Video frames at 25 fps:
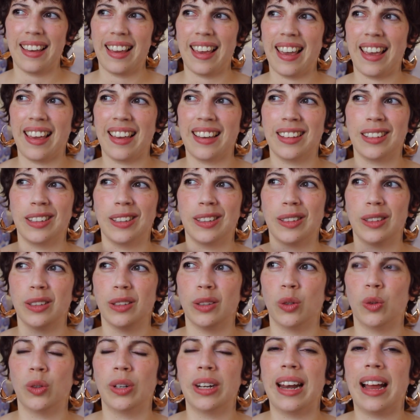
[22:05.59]
And
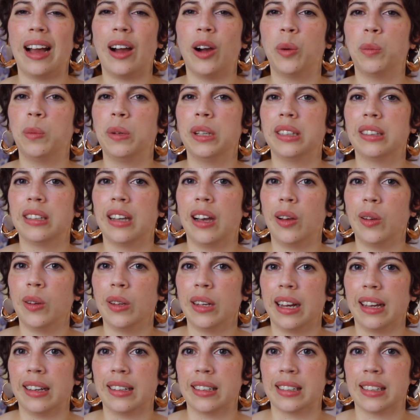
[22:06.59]
to now be
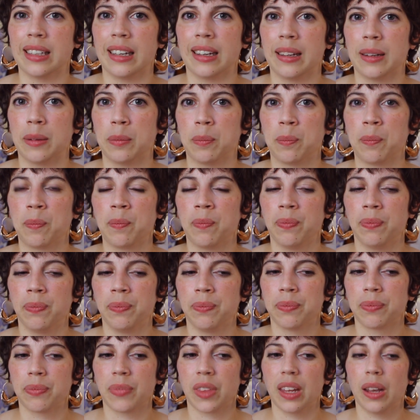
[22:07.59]
telling us that
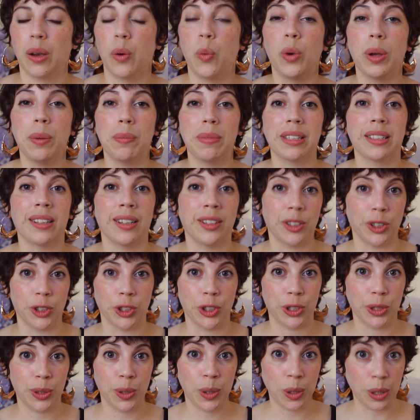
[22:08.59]
we
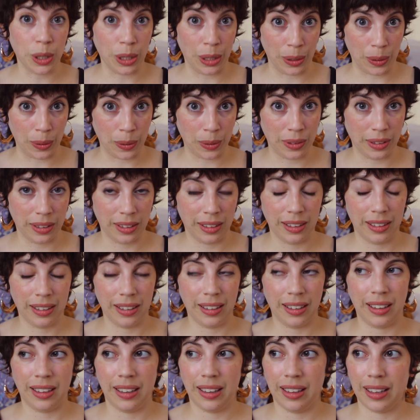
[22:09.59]
misunderstood you,
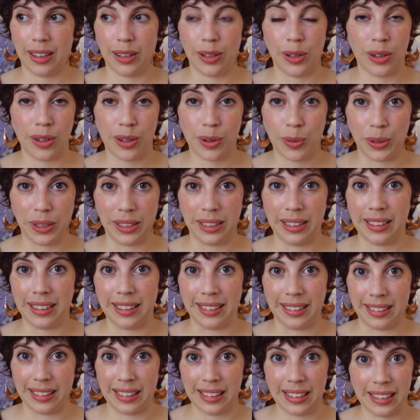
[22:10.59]
no we
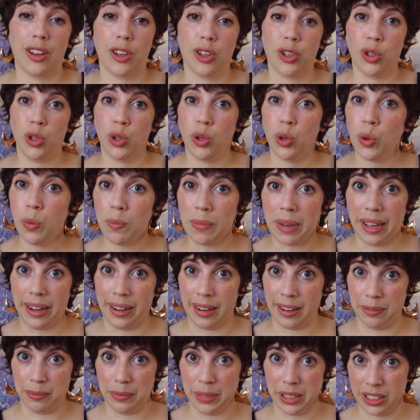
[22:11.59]
didn't. You might
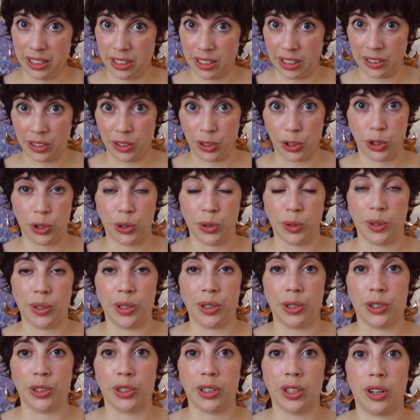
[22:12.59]
have misunderstood
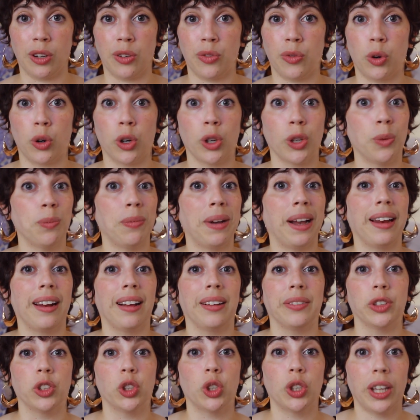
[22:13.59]
yourself, or you might
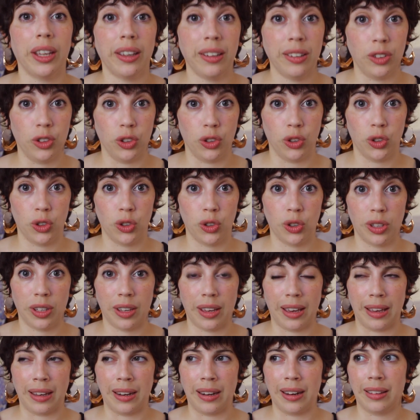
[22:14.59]
have changed.
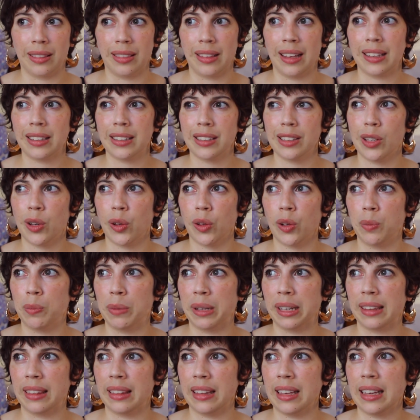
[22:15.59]
And that's the other
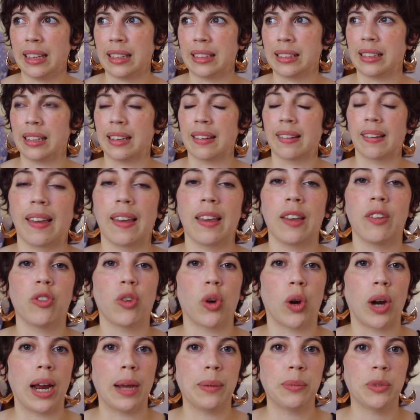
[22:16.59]
big thing. It's like, if
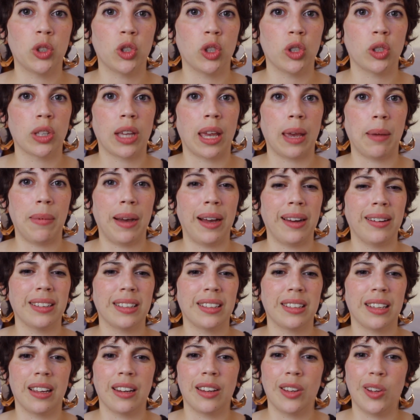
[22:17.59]
Grimes just came out and
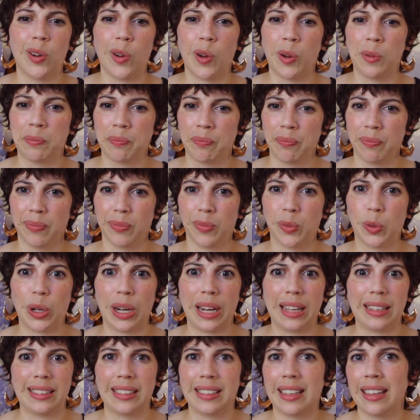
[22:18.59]
said, you know, when
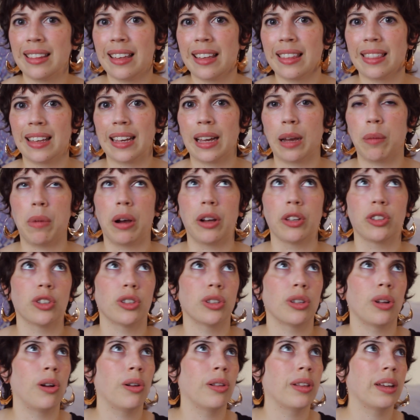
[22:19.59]
I said that thing about
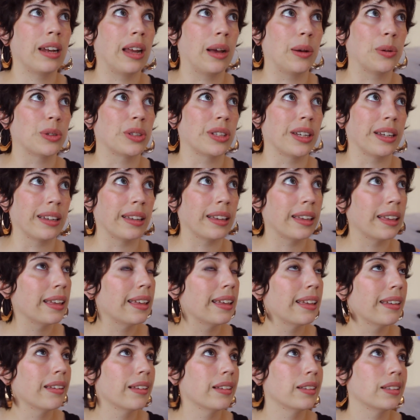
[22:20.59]
Stalin, I was like
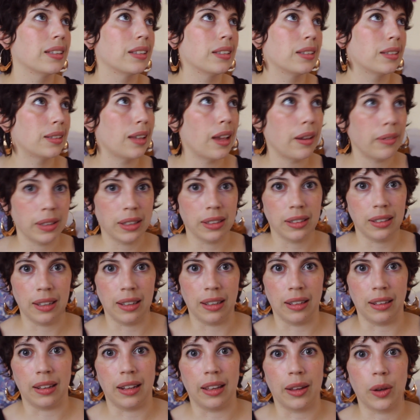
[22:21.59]

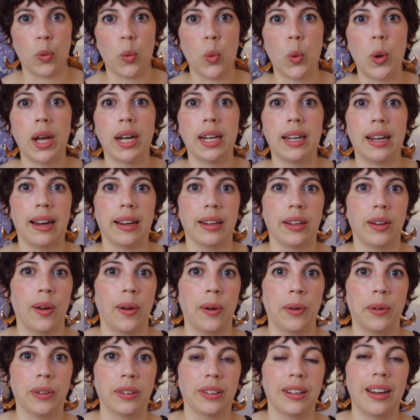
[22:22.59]
17, like what did I
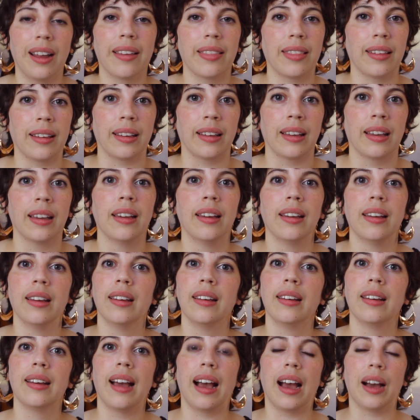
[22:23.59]
know? Nothing.
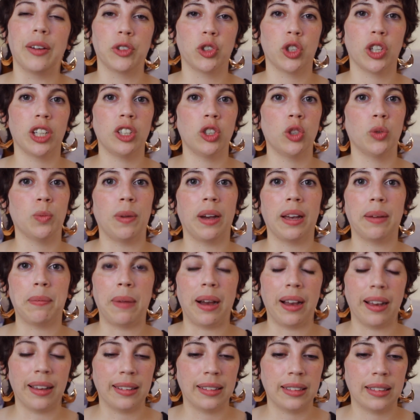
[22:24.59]
I've changed my
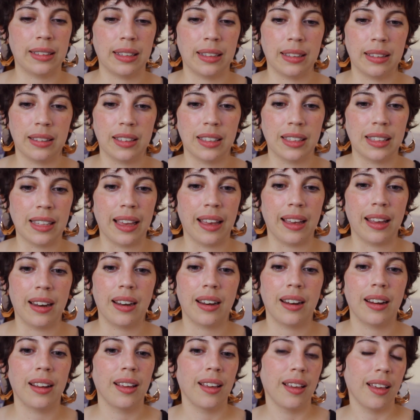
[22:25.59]
mind since
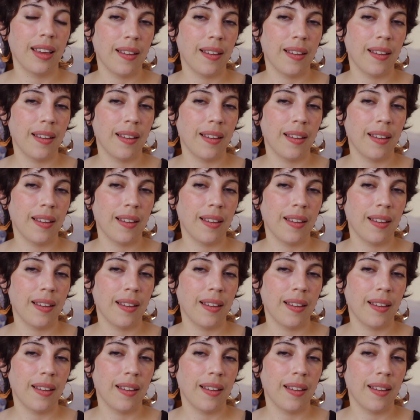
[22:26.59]
then.